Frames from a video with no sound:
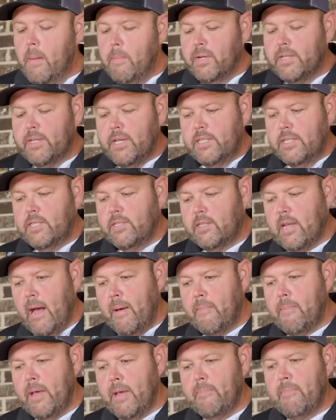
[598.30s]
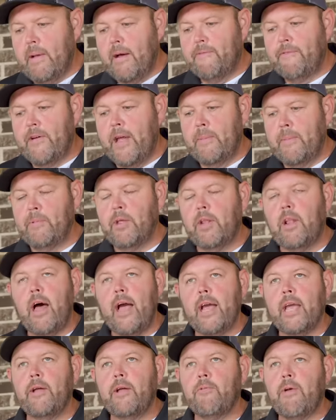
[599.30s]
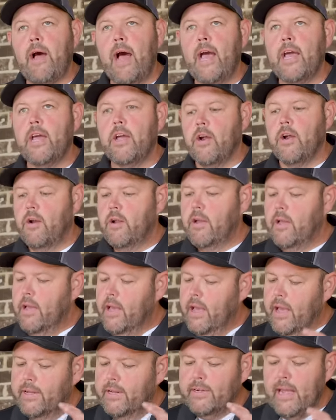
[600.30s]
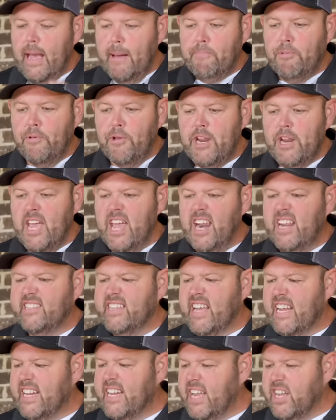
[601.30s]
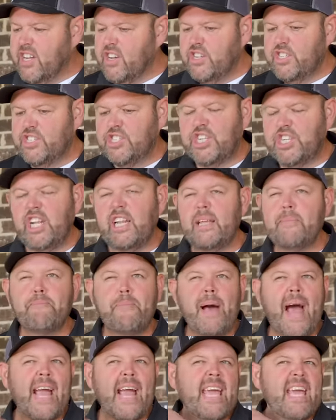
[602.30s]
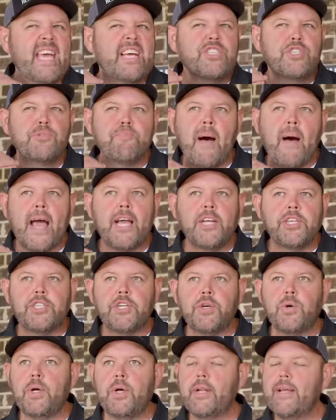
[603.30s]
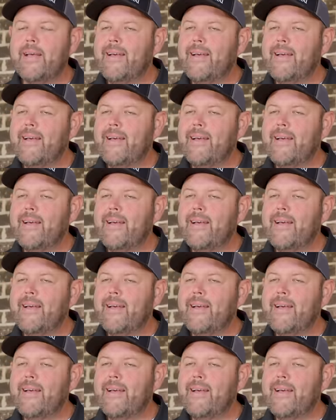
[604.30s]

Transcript: but this is how me and my family like it right here. It's got plenty in it, it's got that good chili back end spice to it.